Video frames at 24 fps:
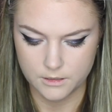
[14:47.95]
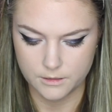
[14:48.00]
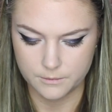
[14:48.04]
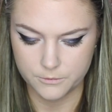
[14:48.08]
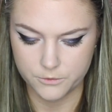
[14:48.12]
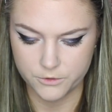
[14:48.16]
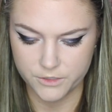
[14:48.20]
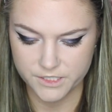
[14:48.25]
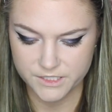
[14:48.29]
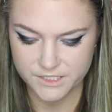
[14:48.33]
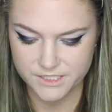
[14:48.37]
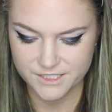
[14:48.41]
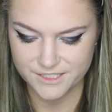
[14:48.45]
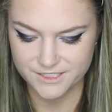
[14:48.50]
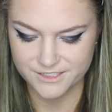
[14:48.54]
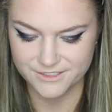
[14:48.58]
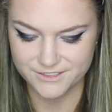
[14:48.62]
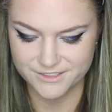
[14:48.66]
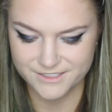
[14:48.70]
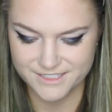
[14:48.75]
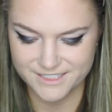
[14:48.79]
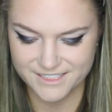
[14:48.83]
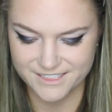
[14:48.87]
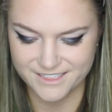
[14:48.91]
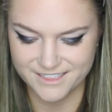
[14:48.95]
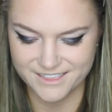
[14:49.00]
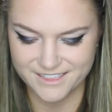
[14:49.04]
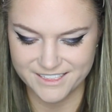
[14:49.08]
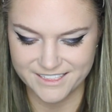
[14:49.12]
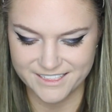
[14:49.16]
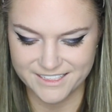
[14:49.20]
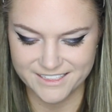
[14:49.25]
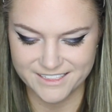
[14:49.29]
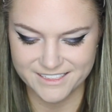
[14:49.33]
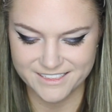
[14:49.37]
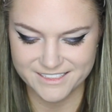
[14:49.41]
I'm going to use
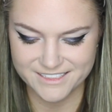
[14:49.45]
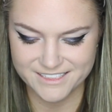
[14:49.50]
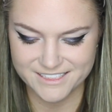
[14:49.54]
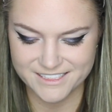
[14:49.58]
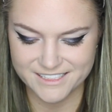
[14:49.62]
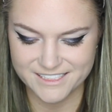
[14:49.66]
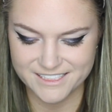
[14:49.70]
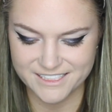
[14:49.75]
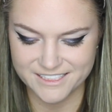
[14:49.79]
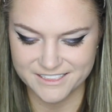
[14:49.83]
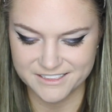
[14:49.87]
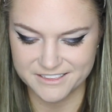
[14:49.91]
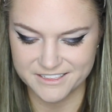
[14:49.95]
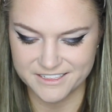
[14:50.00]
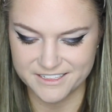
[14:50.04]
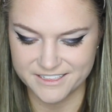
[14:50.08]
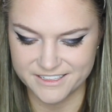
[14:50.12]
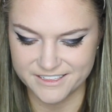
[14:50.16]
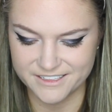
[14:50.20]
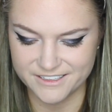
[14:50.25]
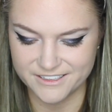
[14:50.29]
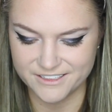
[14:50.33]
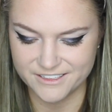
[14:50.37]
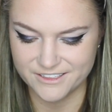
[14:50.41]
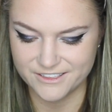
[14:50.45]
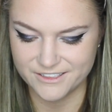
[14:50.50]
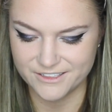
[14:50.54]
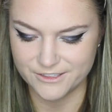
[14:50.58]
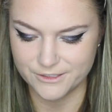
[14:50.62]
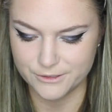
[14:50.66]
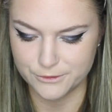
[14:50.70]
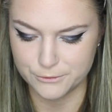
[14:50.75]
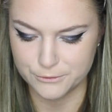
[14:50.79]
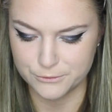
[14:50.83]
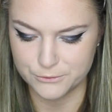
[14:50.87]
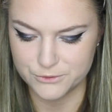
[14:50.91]
the Stila
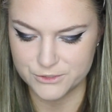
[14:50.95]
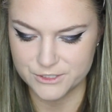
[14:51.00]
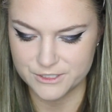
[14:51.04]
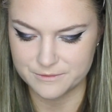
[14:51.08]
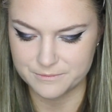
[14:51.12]
Huge